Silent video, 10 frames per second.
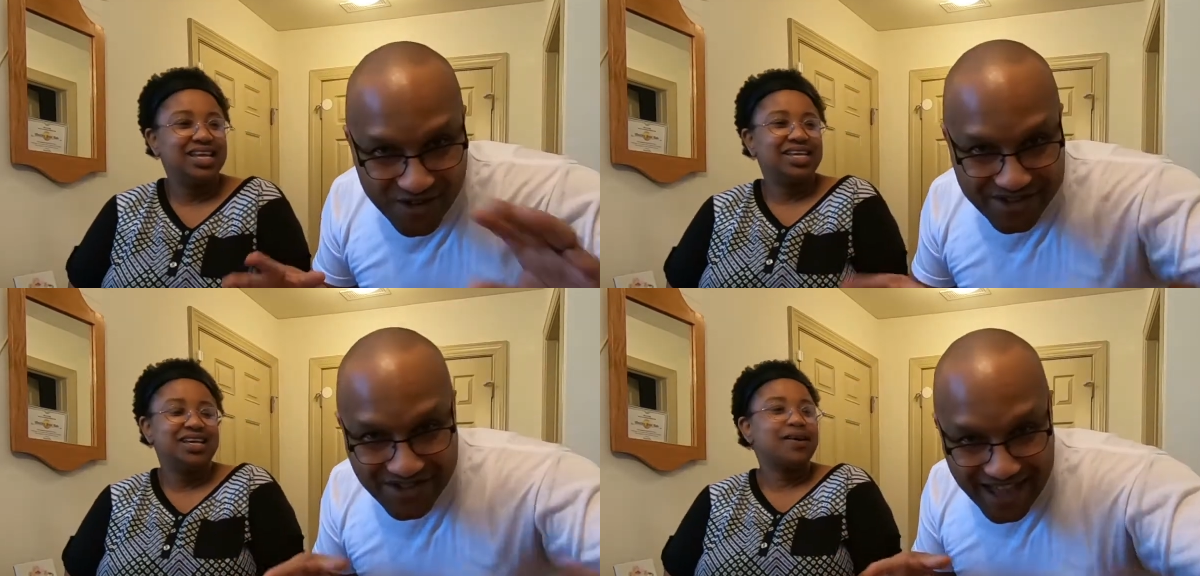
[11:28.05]

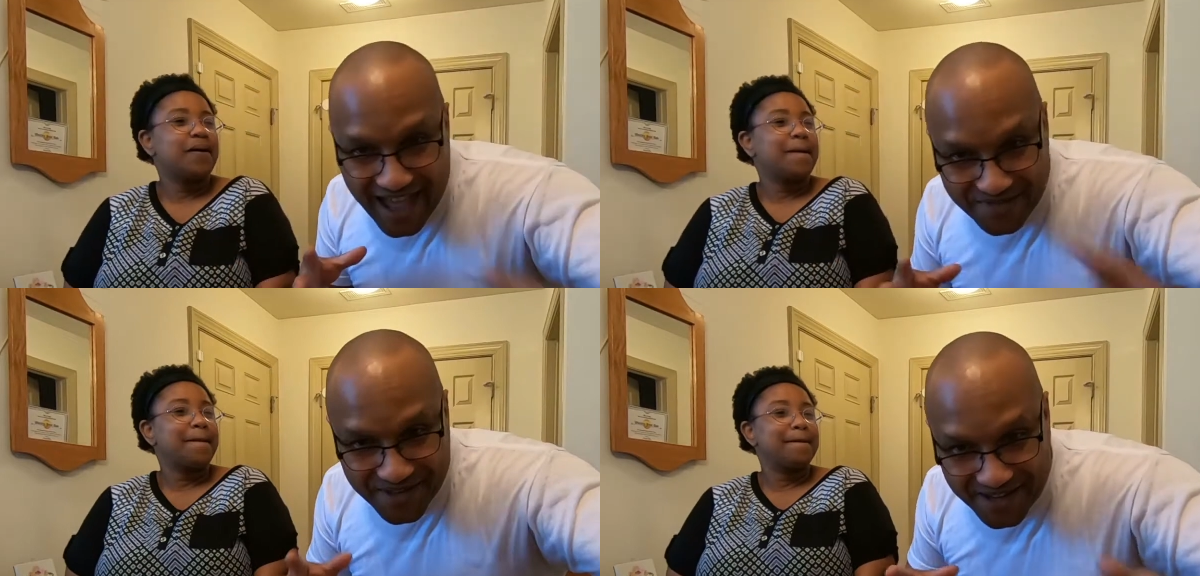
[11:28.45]
Speaker 1: what's gonna
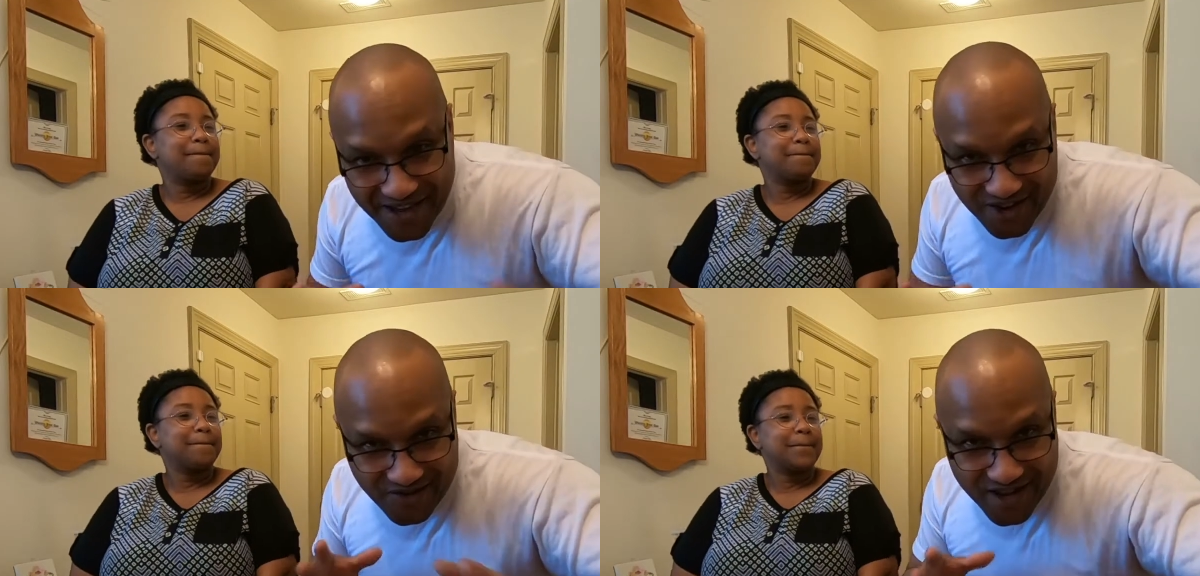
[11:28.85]
happen
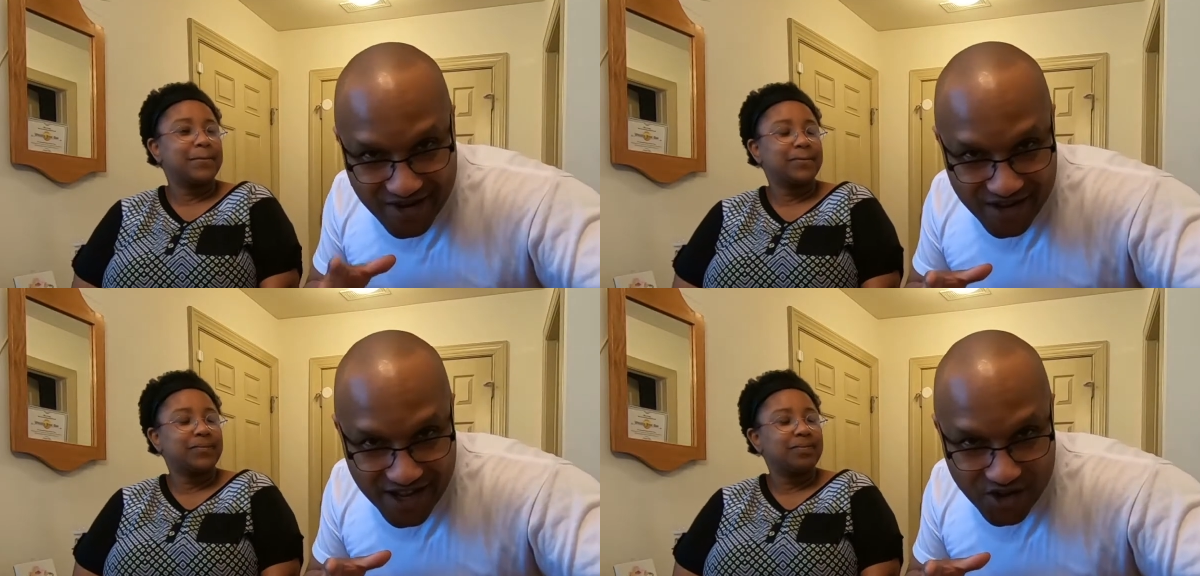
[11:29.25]
is
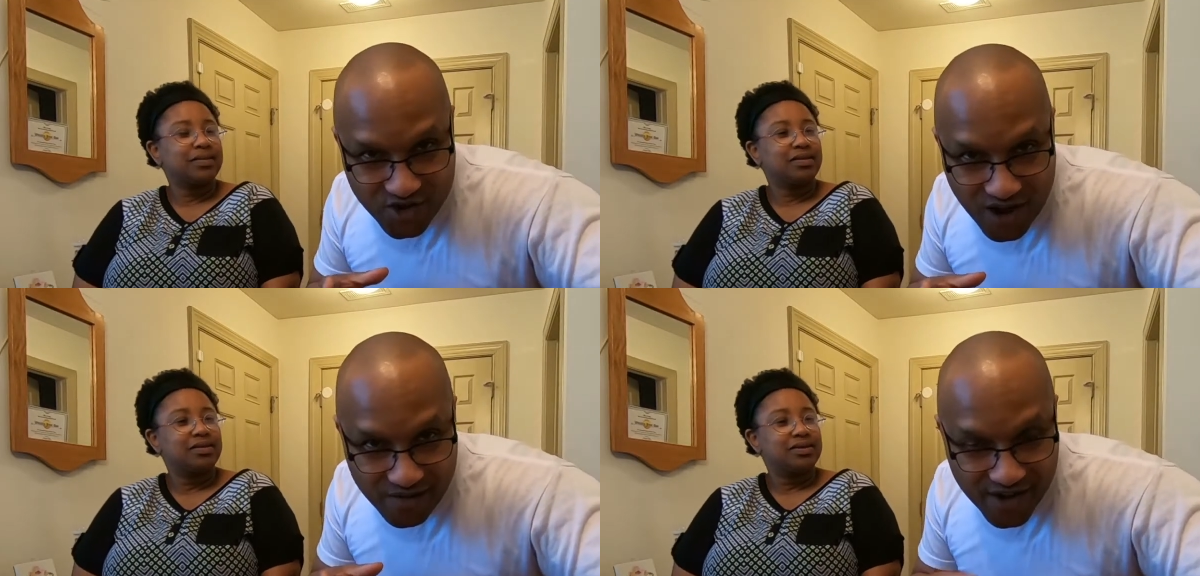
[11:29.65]
Queen gonna get
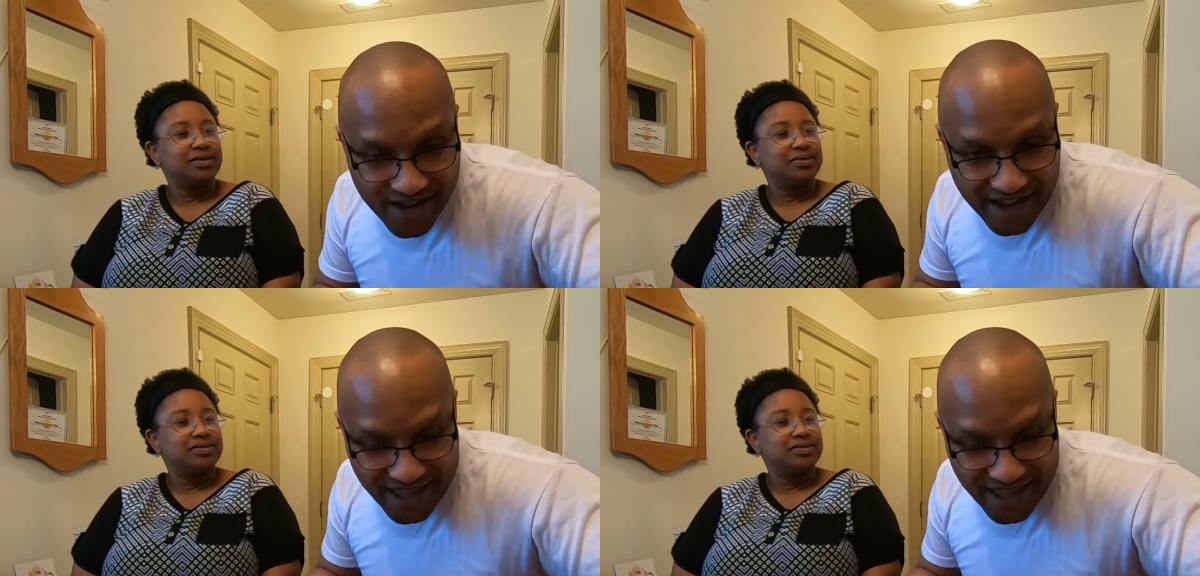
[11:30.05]
in trouble,